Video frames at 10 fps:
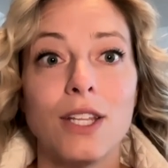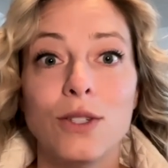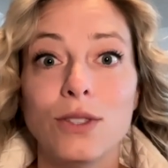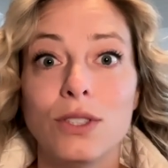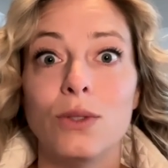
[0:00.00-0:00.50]

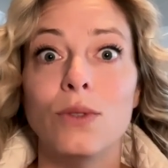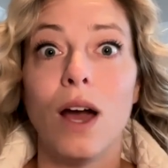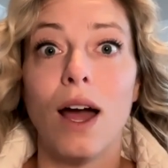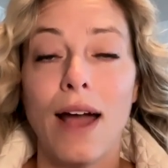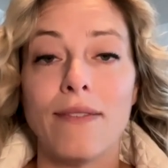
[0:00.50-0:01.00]
used to
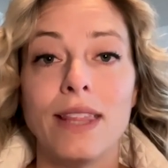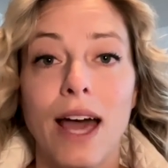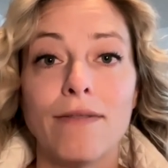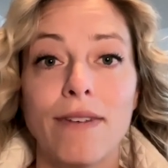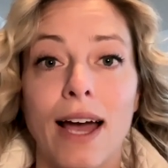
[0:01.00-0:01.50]
not having
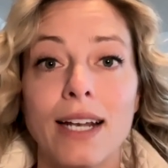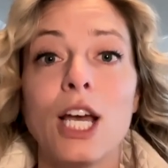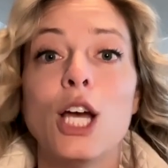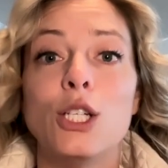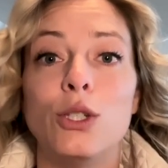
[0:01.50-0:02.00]
that fat
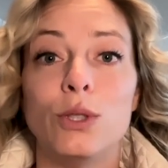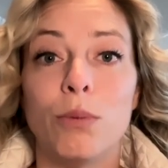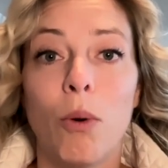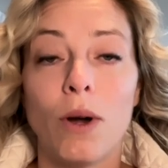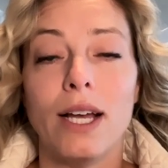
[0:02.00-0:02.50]
to
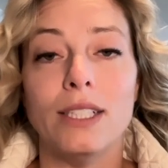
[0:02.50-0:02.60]
support it.